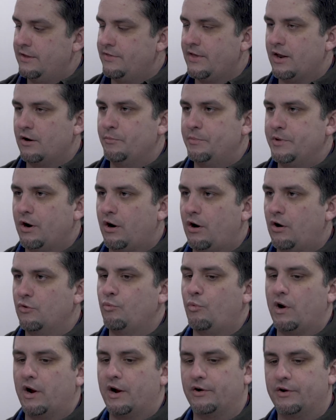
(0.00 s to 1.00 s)
that'll be
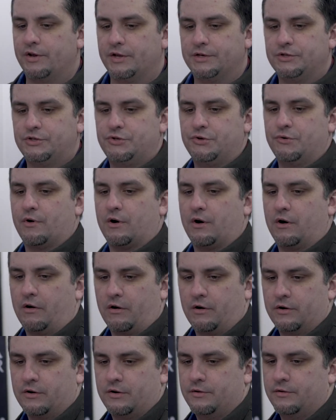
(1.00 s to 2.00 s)
hardwired into
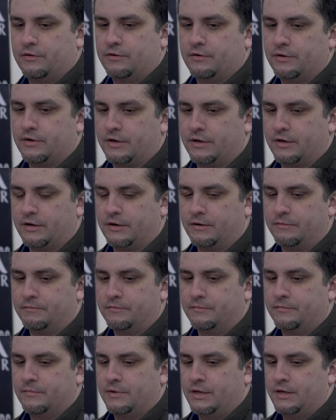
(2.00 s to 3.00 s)
our
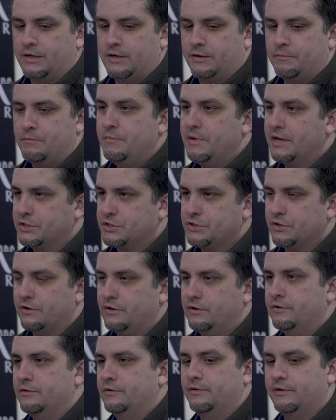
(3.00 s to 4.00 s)

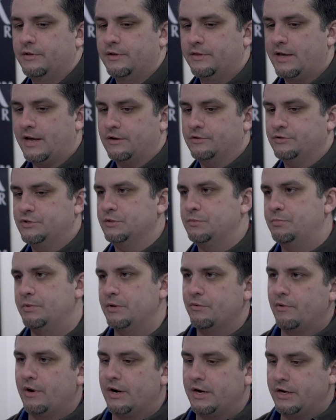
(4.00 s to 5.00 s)
mixer, and that'll just be
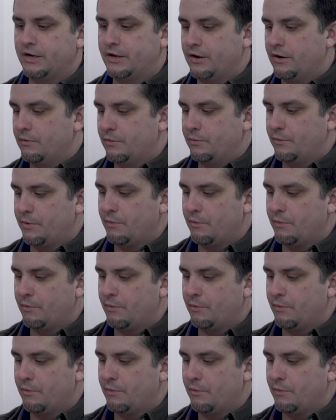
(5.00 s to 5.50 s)
ready to go when we